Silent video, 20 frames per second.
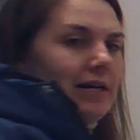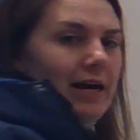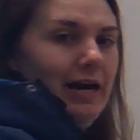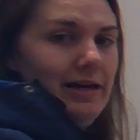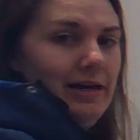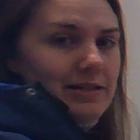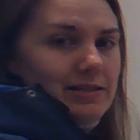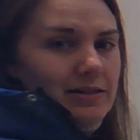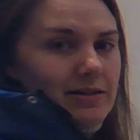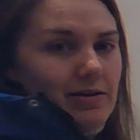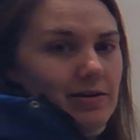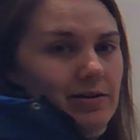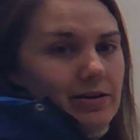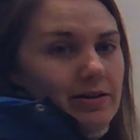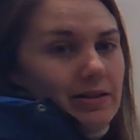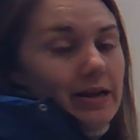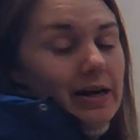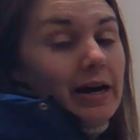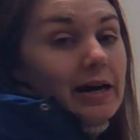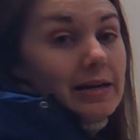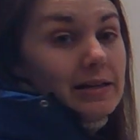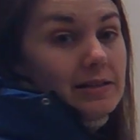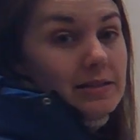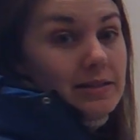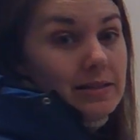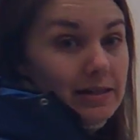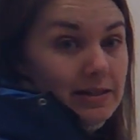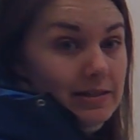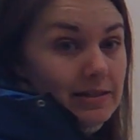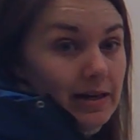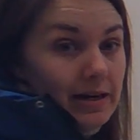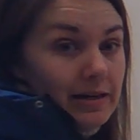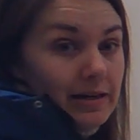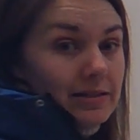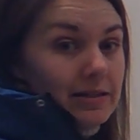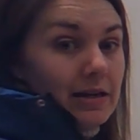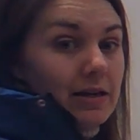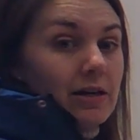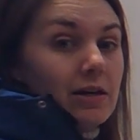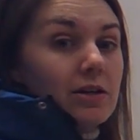a hexagon that has 6
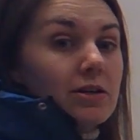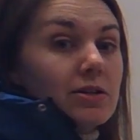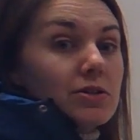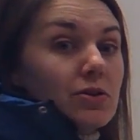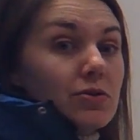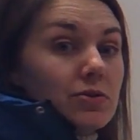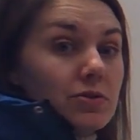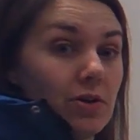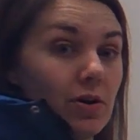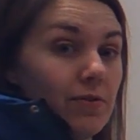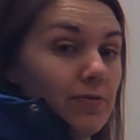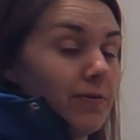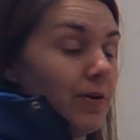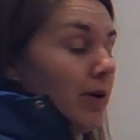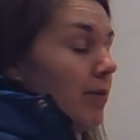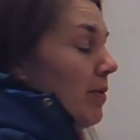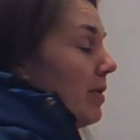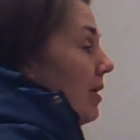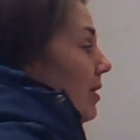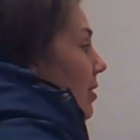sides. So far we